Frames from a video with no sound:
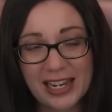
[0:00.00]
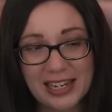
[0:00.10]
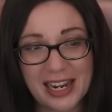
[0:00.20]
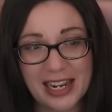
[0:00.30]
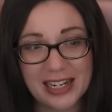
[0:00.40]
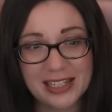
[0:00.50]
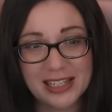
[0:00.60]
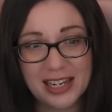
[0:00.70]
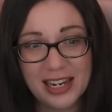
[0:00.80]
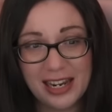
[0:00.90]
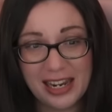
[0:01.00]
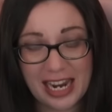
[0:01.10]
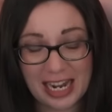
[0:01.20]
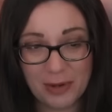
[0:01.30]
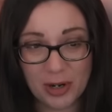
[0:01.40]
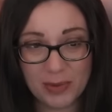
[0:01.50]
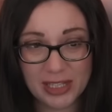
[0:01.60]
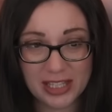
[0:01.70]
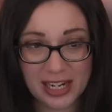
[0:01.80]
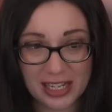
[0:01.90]
yet in
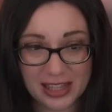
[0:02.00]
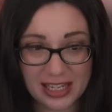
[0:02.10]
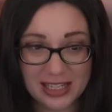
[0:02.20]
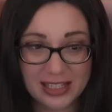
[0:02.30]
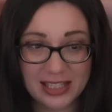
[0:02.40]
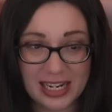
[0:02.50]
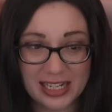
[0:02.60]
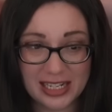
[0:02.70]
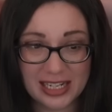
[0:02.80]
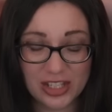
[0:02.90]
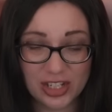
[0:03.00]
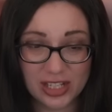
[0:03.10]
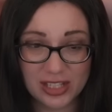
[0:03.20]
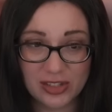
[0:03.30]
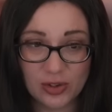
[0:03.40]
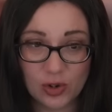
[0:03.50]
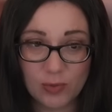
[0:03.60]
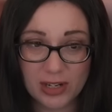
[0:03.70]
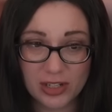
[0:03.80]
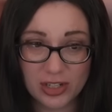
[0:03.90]
moments like this it is just so
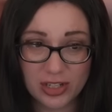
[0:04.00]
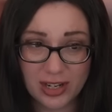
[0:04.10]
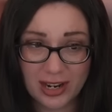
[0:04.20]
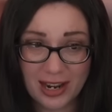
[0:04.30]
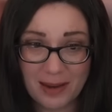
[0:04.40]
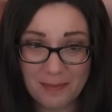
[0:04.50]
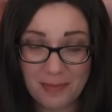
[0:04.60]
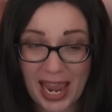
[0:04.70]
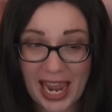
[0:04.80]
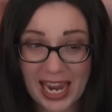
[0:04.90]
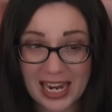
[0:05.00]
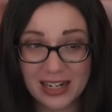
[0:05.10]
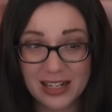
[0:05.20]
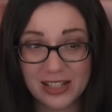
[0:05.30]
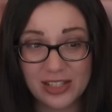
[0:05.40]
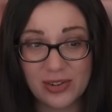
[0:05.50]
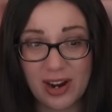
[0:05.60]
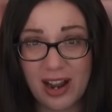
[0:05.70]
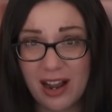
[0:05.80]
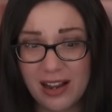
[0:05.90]
much pain and it's so
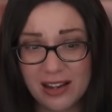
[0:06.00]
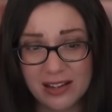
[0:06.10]
hard.